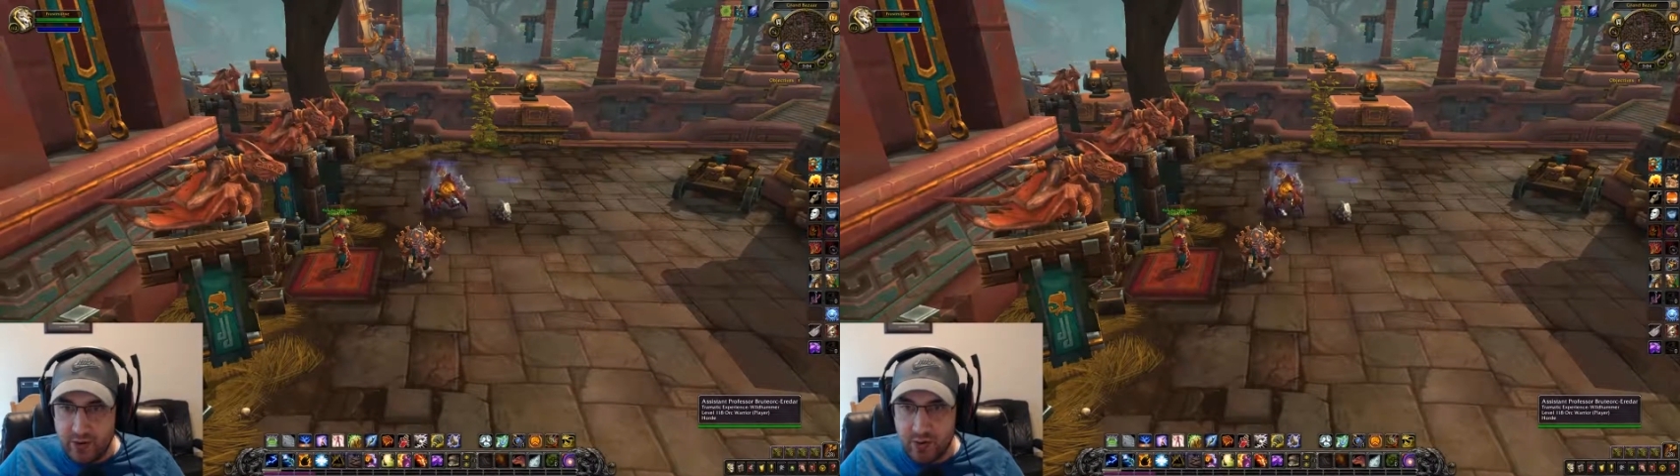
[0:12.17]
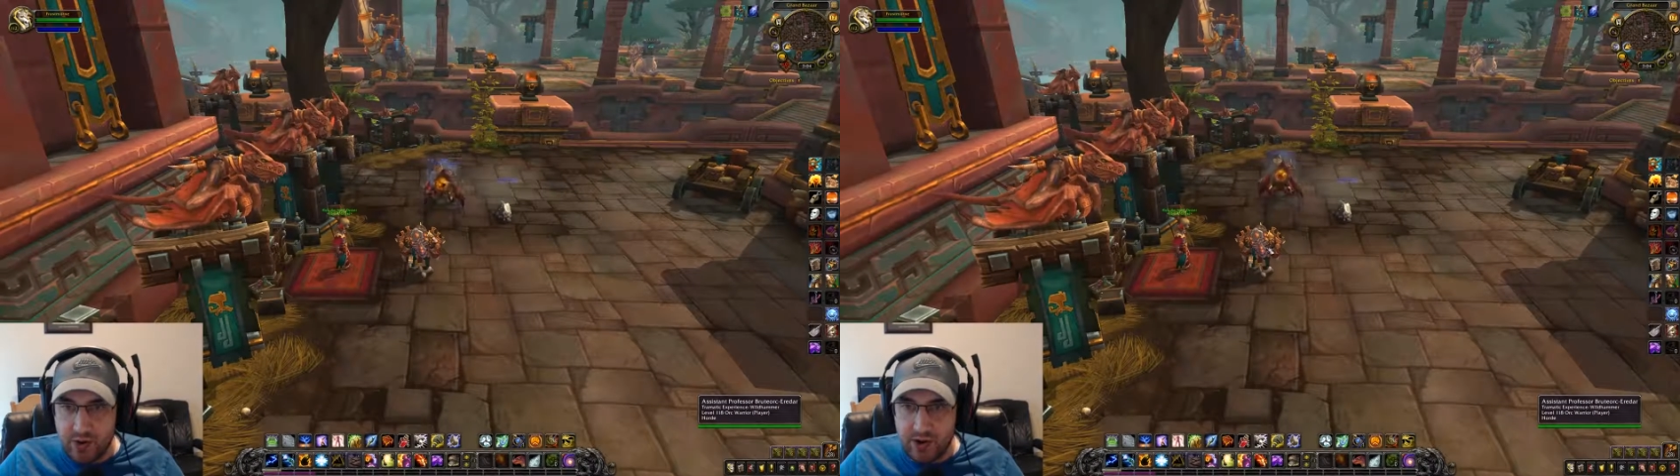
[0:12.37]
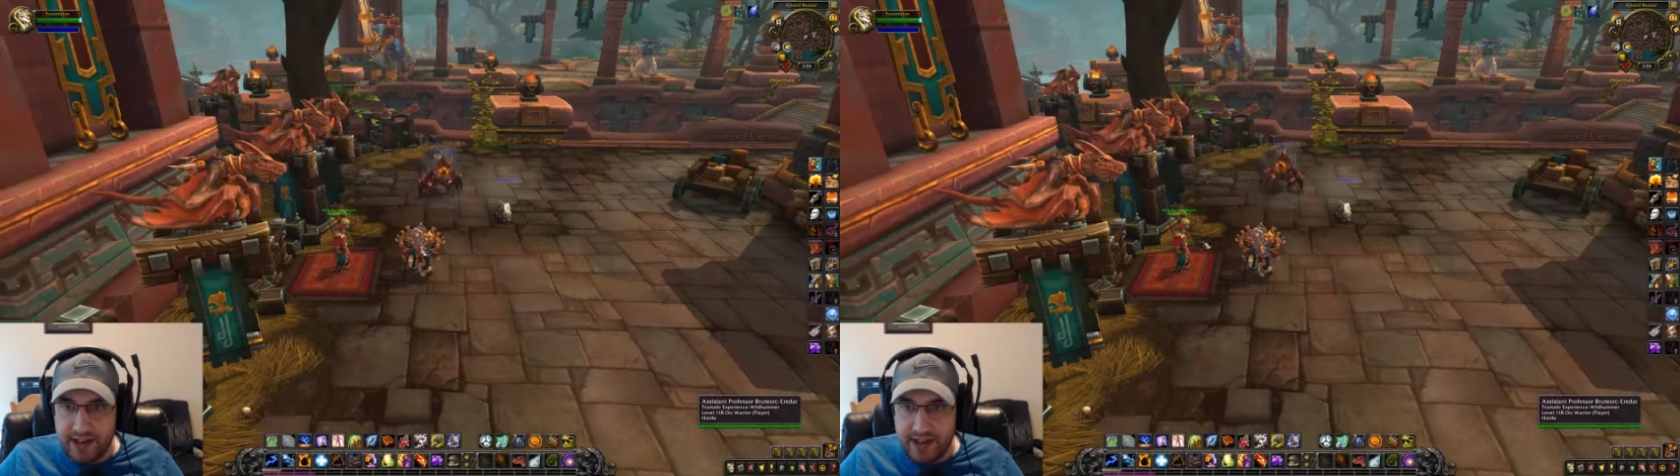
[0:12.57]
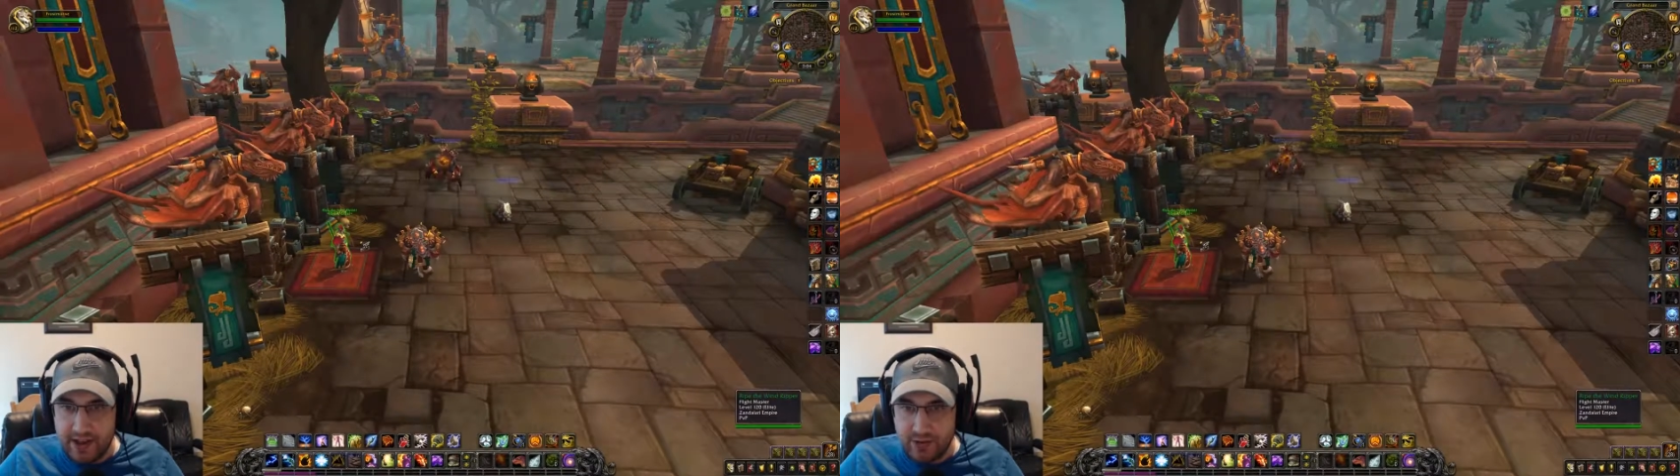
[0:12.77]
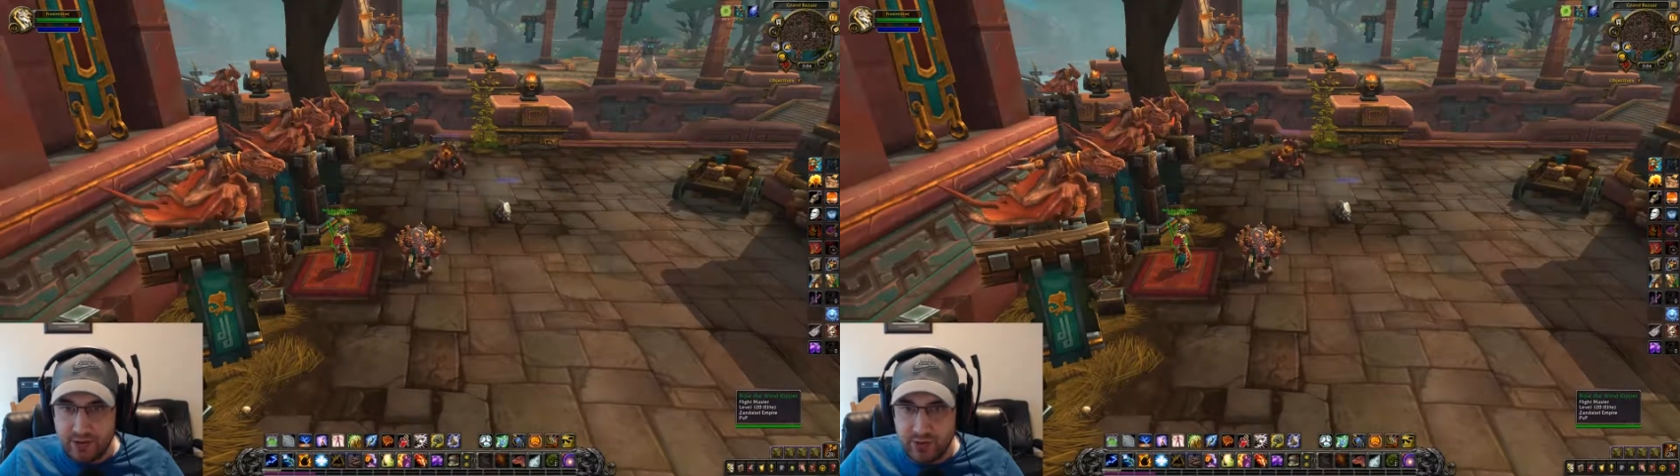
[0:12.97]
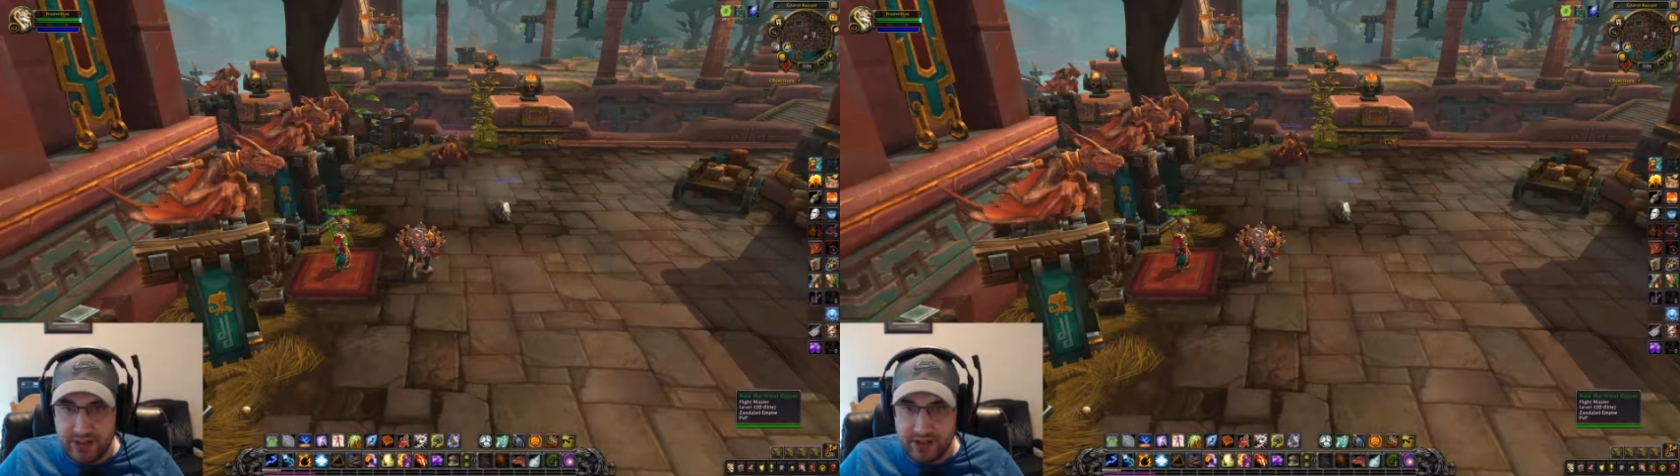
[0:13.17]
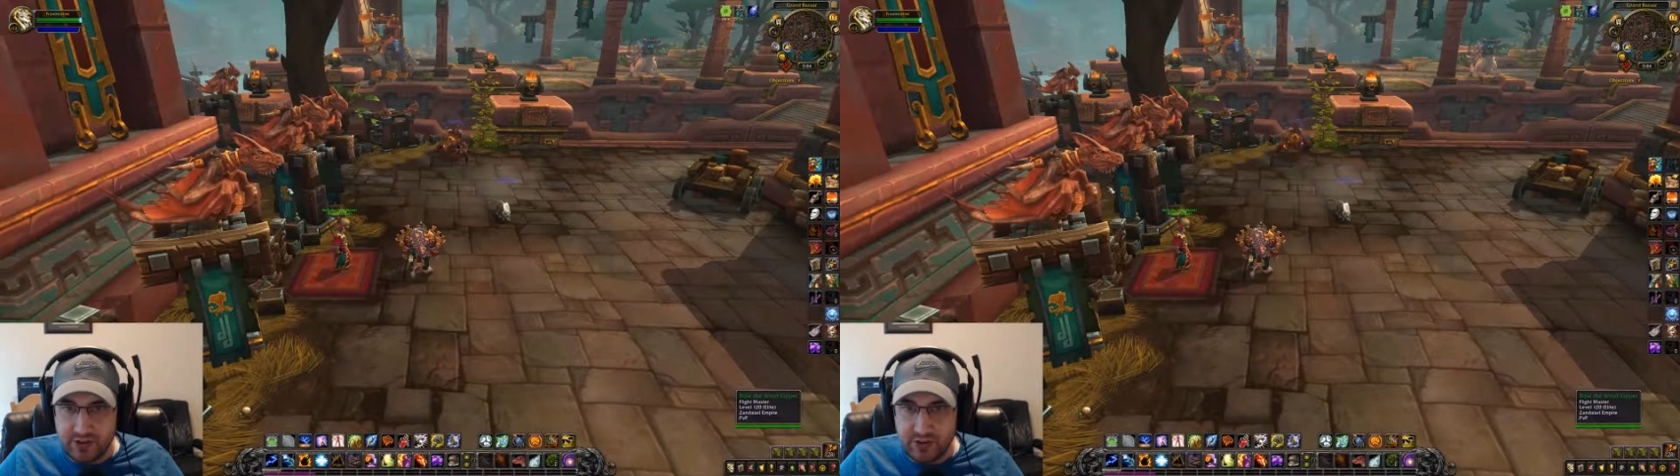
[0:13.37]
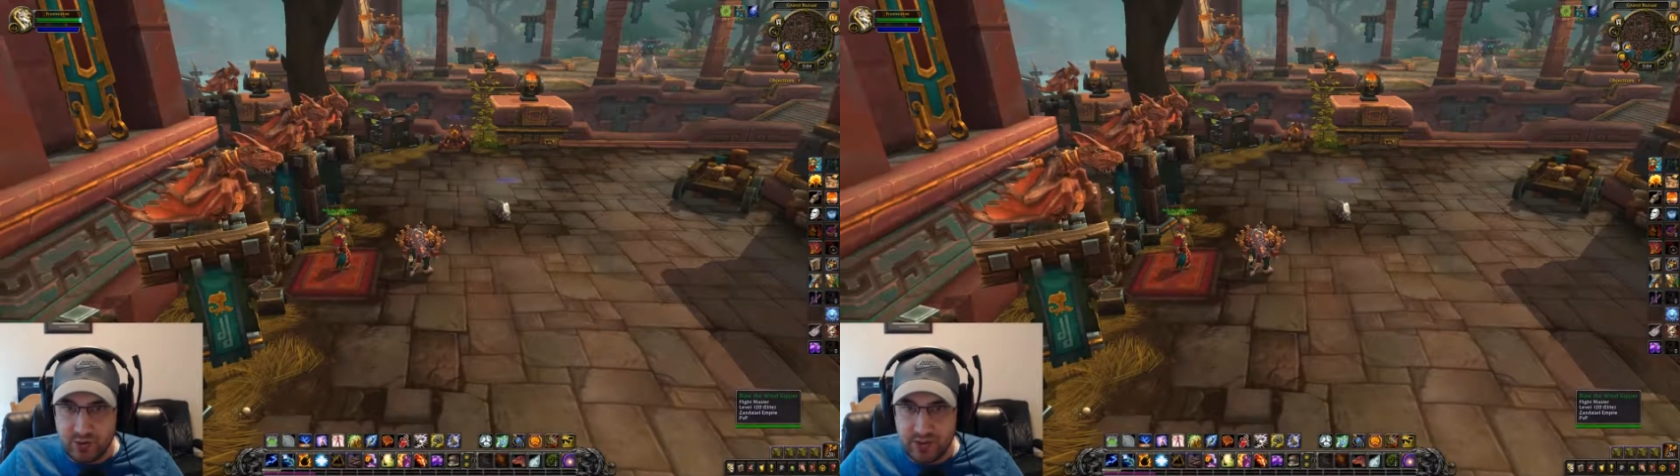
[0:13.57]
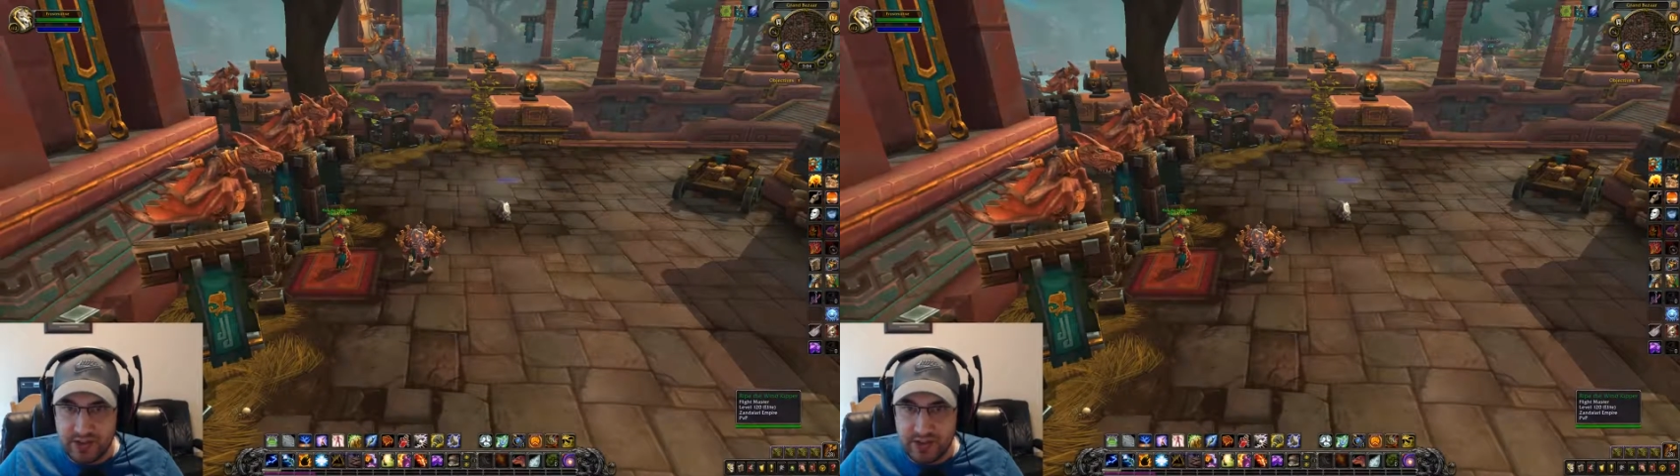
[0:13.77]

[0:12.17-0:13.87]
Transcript: on how to get to the